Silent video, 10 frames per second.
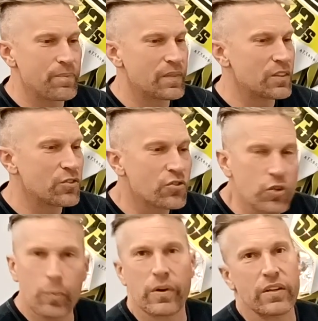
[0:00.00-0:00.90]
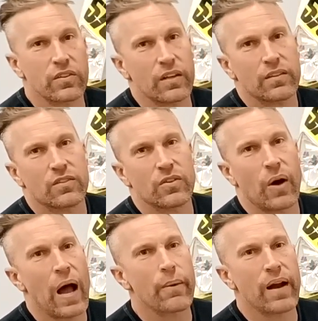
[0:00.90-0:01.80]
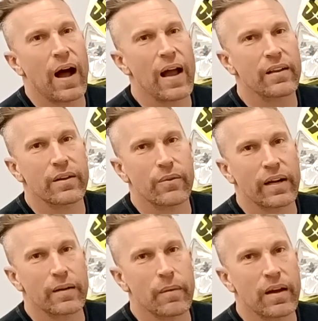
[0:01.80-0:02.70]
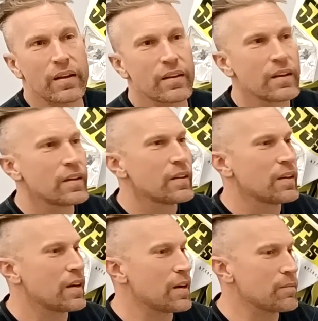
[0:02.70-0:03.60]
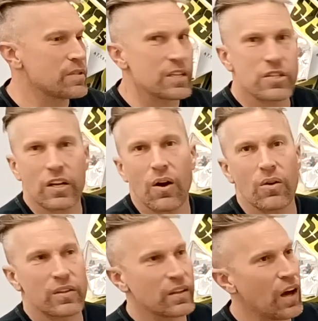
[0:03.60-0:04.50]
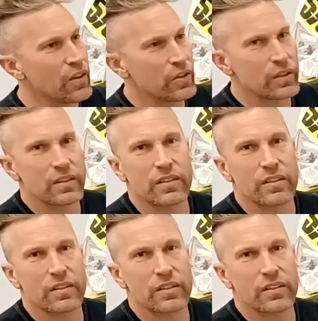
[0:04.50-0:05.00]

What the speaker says: Super easy. So I would highly recommend ditching all the other,